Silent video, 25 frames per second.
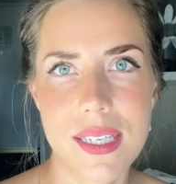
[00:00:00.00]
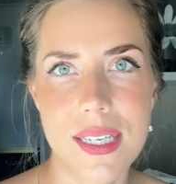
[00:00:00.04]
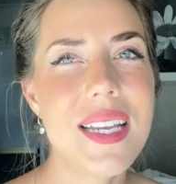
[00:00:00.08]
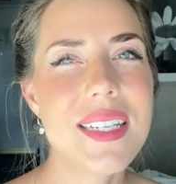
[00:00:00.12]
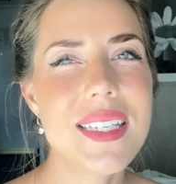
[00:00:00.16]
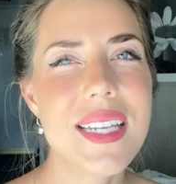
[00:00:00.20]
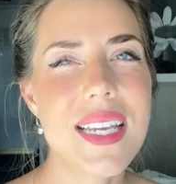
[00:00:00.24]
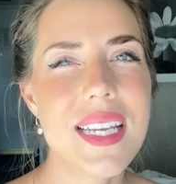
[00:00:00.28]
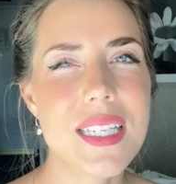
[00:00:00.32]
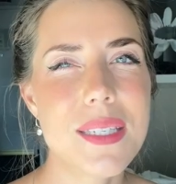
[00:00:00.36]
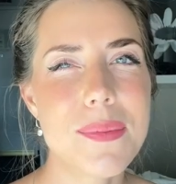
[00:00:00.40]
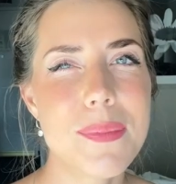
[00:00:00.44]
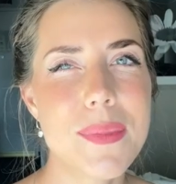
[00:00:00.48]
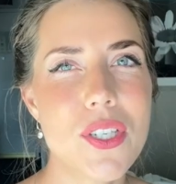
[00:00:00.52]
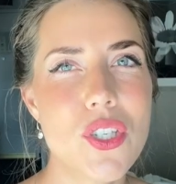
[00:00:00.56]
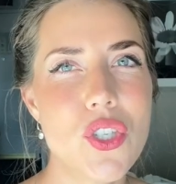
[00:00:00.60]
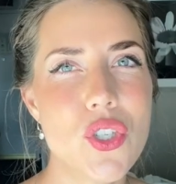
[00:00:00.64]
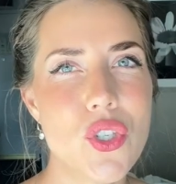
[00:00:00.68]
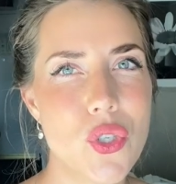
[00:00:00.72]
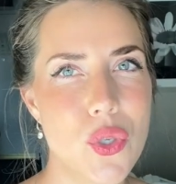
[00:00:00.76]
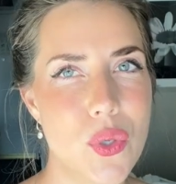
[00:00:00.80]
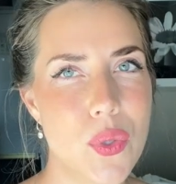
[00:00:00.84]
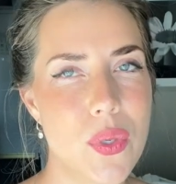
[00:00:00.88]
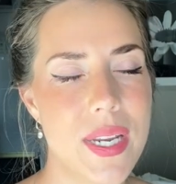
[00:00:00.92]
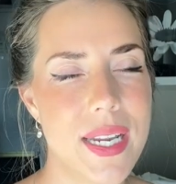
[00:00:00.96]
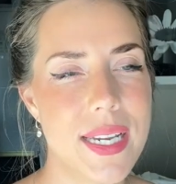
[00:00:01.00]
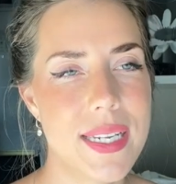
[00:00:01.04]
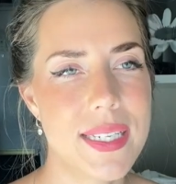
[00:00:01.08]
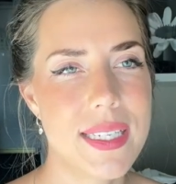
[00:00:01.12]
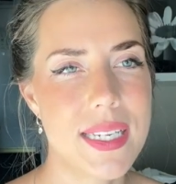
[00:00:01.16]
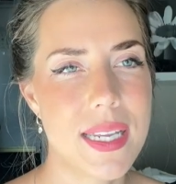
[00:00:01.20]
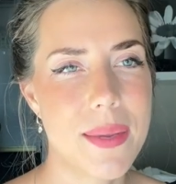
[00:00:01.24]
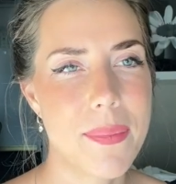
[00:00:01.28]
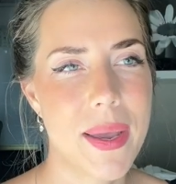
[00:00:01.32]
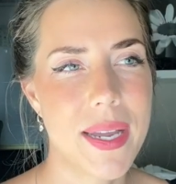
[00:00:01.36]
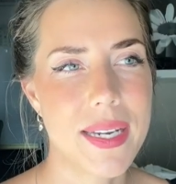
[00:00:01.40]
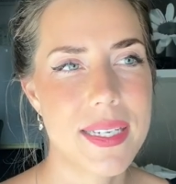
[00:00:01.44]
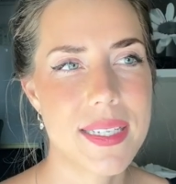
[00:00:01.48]
It takes me 2 days to
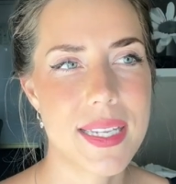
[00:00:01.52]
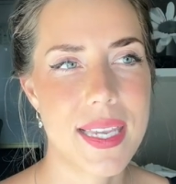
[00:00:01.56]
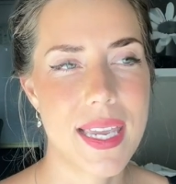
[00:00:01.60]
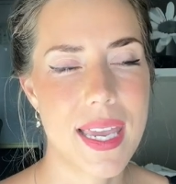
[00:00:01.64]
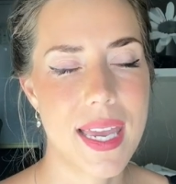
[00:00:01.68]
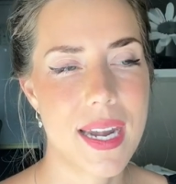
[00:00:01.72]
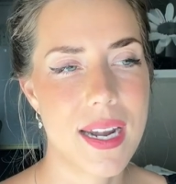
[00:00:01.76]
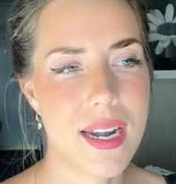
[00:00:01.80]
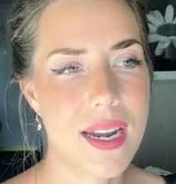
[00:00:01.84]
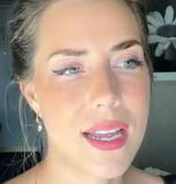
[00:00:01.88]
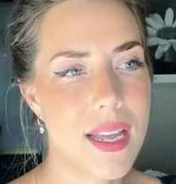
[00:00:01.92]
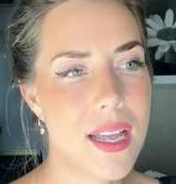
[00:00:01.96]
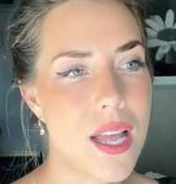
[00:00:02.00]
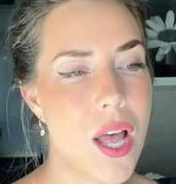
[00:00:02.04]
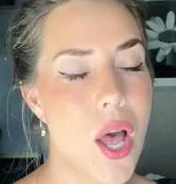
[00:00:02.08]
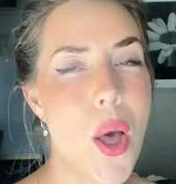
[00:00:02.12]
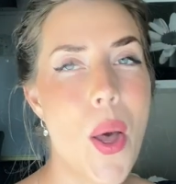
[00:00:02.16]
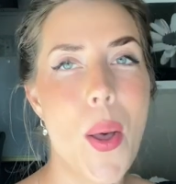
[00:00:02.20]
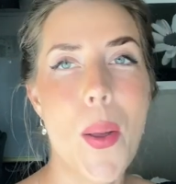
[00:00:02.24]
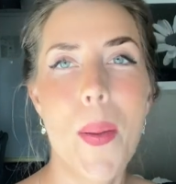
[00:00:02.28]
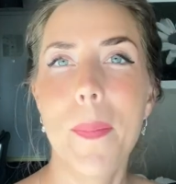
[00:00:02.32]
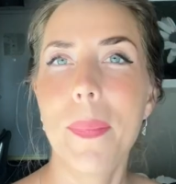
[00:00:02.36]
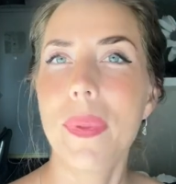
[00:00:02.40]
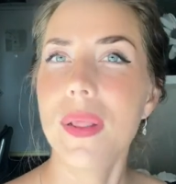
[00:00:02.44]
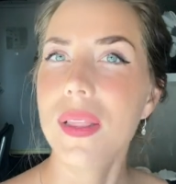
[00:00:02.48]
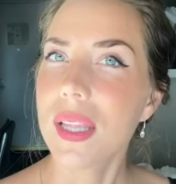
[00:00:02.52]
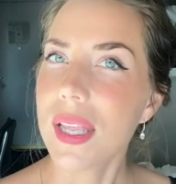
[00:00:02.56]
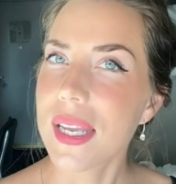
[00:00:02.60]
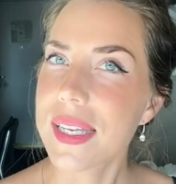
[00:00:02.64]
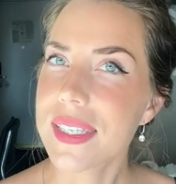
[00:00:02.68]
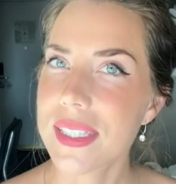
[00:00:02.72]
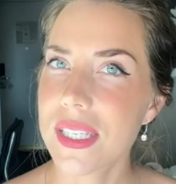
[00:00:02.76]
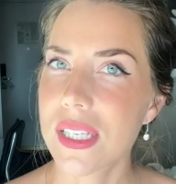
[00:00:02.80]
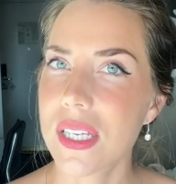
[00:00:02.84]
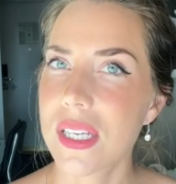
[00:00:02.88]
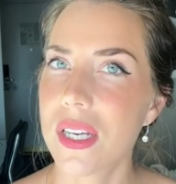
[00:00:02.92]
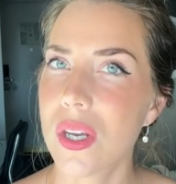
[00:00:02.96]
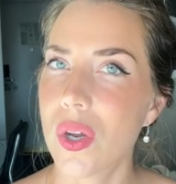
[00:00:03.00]
get back to Canada
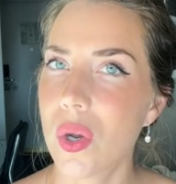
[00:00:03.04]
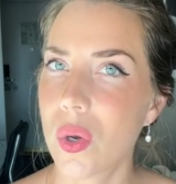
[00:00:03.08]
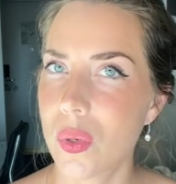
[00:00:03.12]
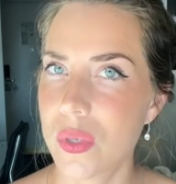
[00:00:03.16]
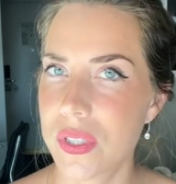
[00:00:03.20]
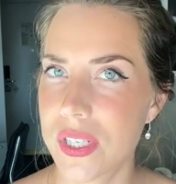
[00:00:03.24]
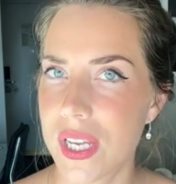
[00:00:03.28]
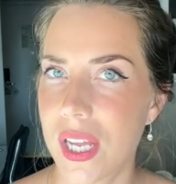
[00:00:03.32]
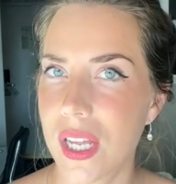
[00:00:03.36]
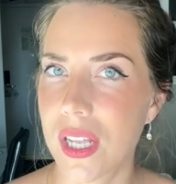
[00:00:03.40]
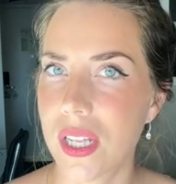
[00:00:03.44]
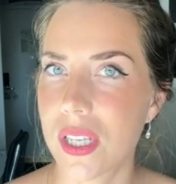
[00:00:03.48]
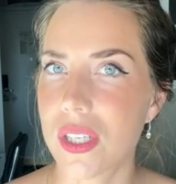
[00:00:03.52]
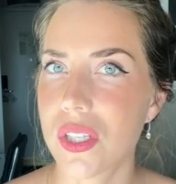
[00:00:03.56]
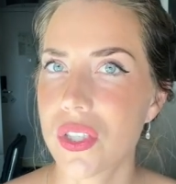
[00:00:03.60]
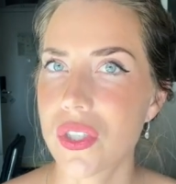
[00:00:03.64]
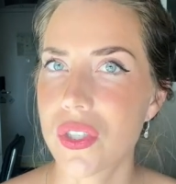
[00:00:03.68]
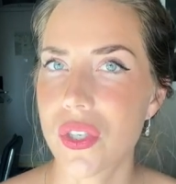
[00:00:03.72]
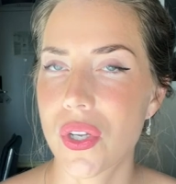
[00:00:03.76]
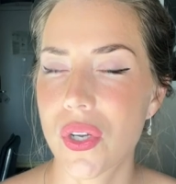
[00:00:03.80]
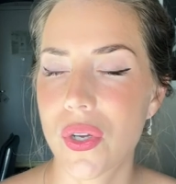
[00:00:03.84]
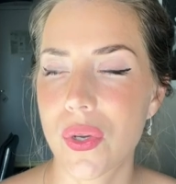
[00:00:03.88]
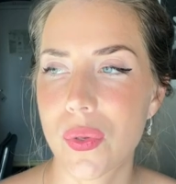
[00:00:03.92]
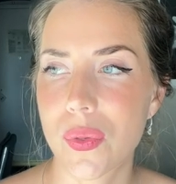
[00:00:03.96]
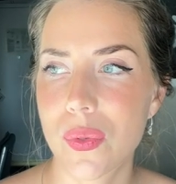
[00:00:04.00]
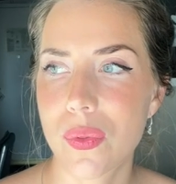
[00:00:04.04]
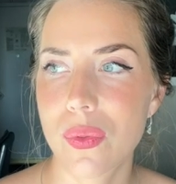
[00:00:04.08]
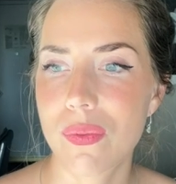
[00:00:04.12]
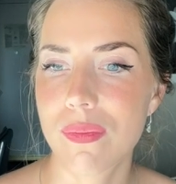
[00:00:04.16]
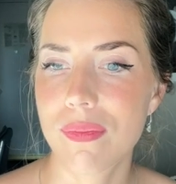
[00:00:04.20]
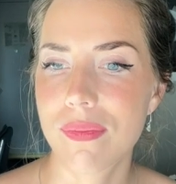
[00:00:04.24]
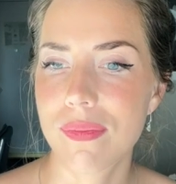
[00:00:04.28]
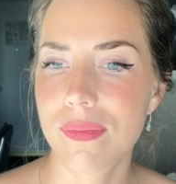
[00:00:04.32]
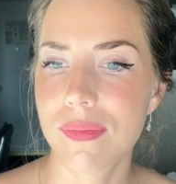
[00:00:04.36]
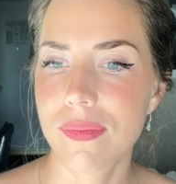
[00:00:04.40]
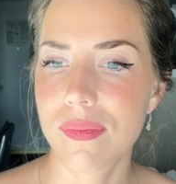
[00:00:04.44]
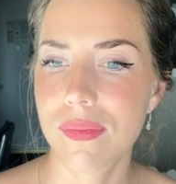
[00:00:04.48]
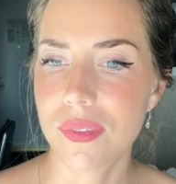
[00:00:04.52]
plus a hotel, so
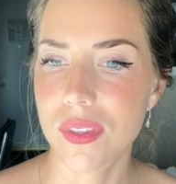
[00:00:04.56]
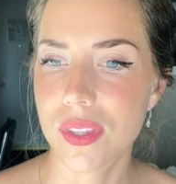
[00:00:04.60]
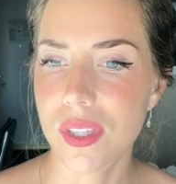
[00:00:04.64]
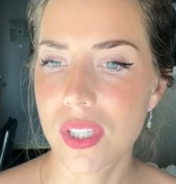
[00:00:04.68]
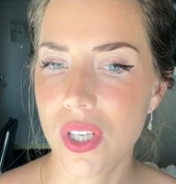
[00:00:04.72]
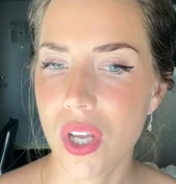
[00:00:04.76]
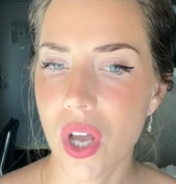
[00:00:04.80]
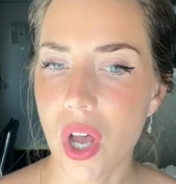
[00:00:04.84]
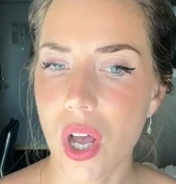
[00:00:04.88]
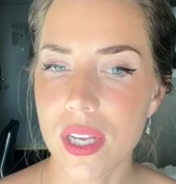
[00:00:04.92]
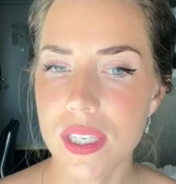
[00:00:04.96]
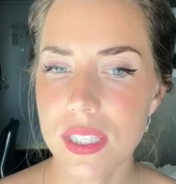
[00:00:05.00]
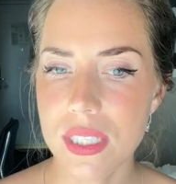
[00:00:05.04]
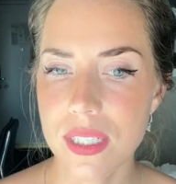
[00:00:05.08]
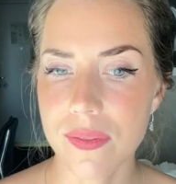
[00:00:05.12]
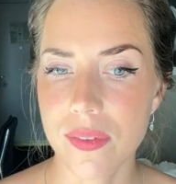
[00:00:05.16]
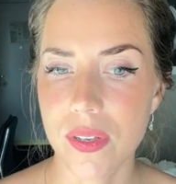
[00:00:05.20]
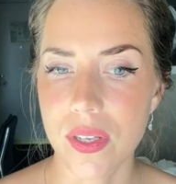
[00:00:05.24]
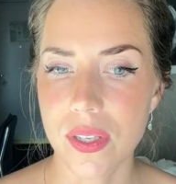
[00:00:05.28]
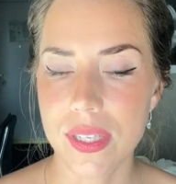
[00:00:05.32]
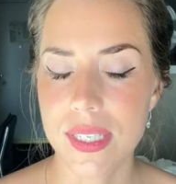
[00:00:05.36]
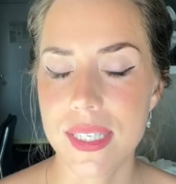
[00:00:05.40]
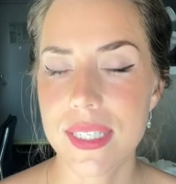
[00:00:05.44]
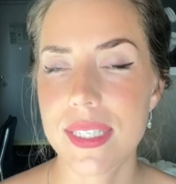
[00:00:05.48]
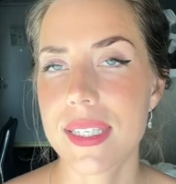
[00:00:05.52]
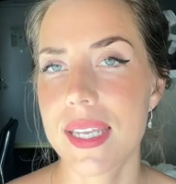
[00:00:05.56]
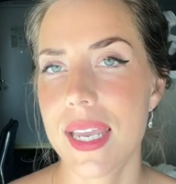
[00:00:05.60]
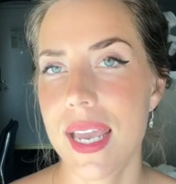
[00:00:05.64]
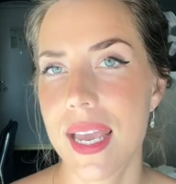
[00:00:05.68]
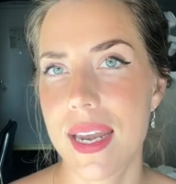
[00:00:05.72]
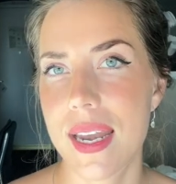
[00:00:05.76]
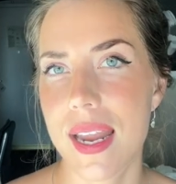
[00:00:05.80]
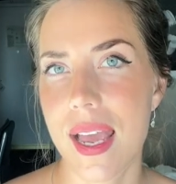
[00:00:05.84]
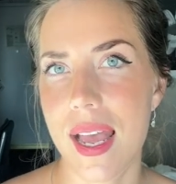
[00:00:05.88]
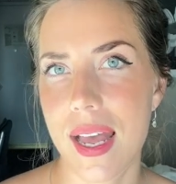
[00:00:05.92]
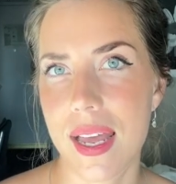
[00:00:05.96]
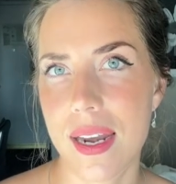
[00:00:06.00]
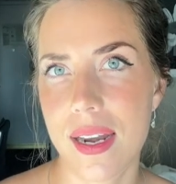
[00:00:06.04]
the cost of all this
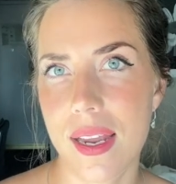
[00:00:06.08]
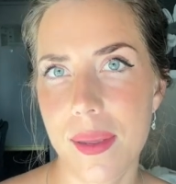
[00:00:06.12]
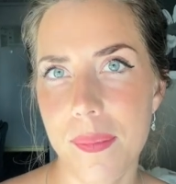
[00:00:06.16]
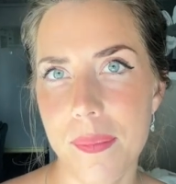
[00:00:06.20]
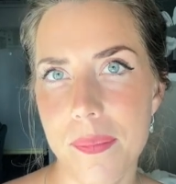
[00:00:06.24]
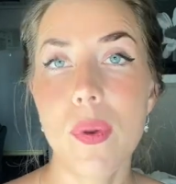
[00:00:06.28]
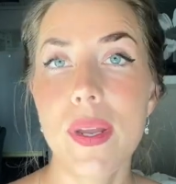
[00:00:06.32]
can add up.